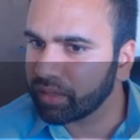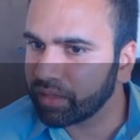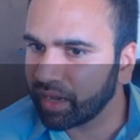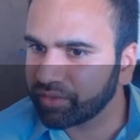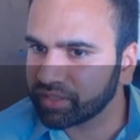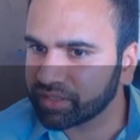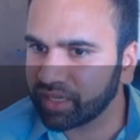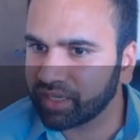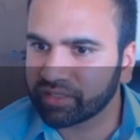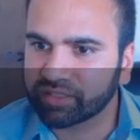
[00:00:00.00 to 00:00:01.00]
now they're
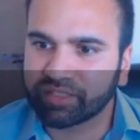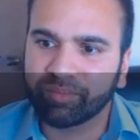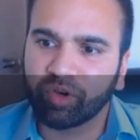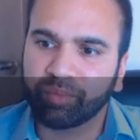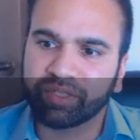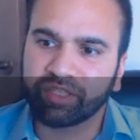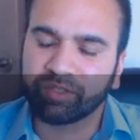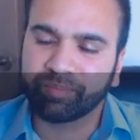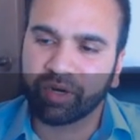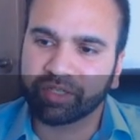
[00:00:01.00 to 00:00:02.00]
saying STEM
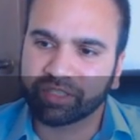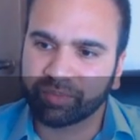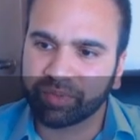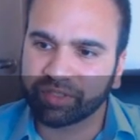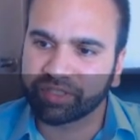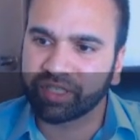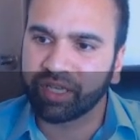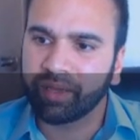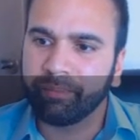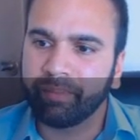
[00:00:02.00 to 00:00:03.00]
OPT participants
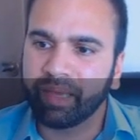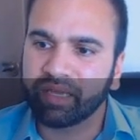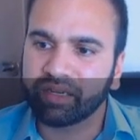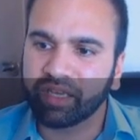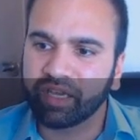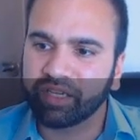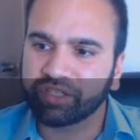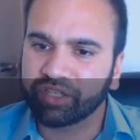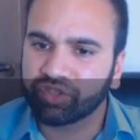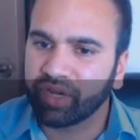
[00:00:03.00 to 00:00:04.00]
may
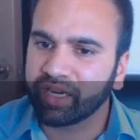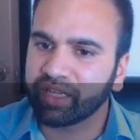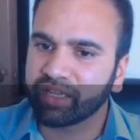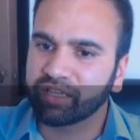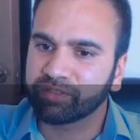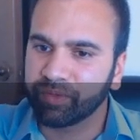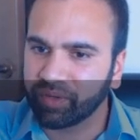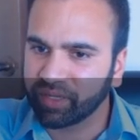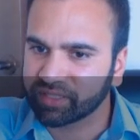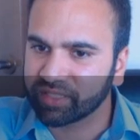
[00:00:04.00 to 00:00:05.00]
engage in training
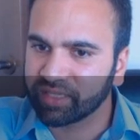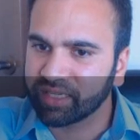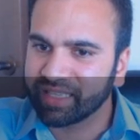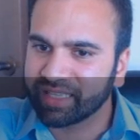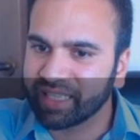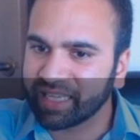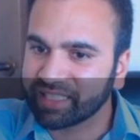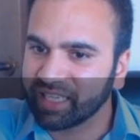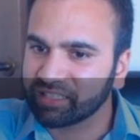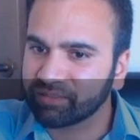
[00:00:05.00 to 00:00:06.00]
experience that
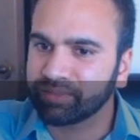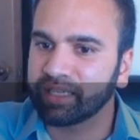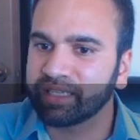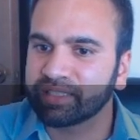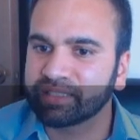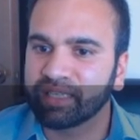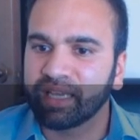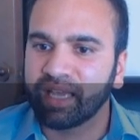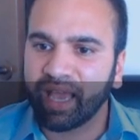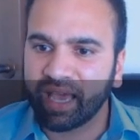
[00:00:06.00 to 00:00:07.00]
takes place
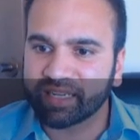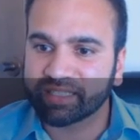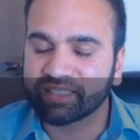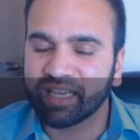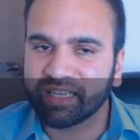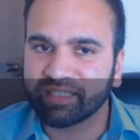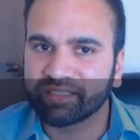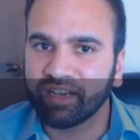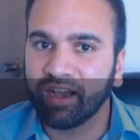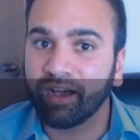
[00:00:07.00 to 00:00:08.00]
at a
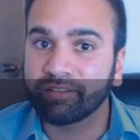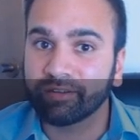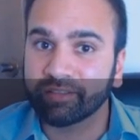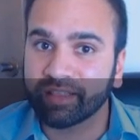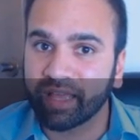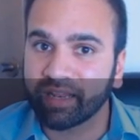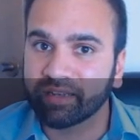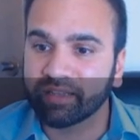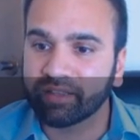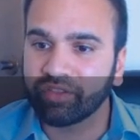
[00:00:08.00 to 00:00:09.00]
site other
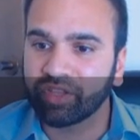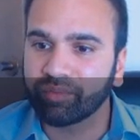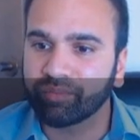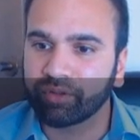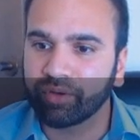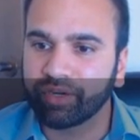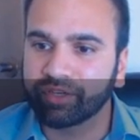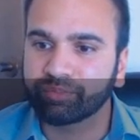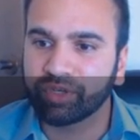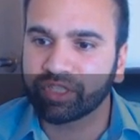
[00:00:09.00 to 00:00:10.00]
than the
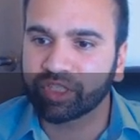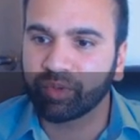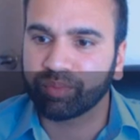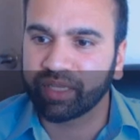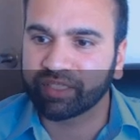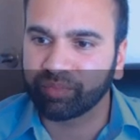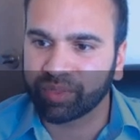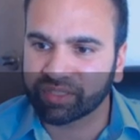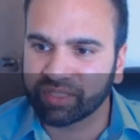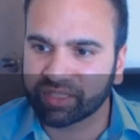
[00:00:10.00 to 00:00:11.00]
employer's principal place of
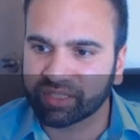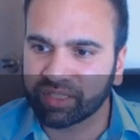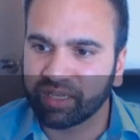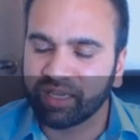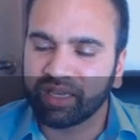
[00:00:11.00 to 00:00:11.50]
business,